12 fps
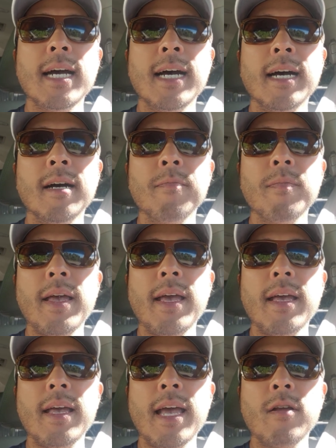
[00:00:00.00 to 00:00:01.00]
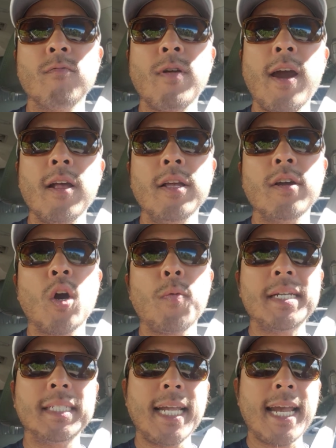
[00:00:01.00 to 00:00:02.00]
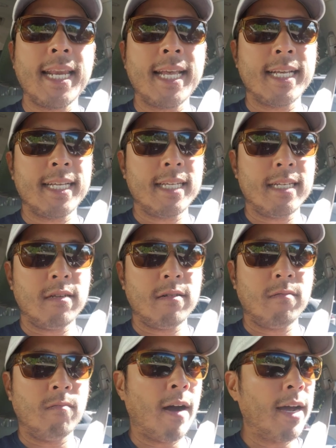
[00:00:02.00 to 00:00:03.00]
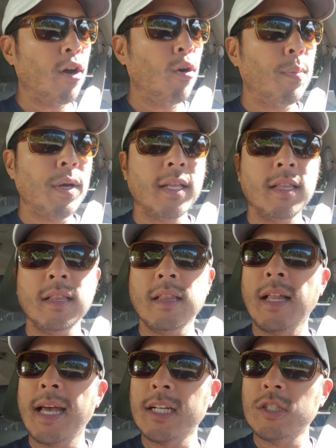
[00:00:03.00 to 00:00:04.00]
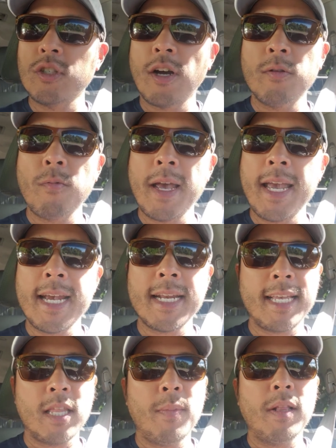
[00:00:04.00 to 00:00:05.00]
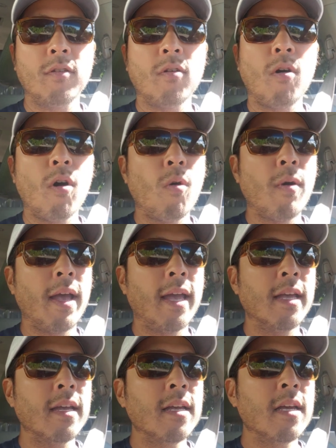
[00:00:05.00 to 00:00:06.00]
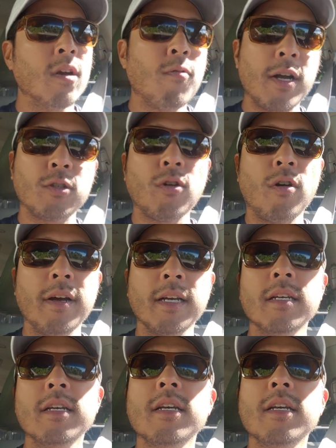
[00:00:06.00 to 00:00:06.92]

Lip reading: Um, and rarely are we standing wide open like John Wayne in the middle of the hallway, quick drawing.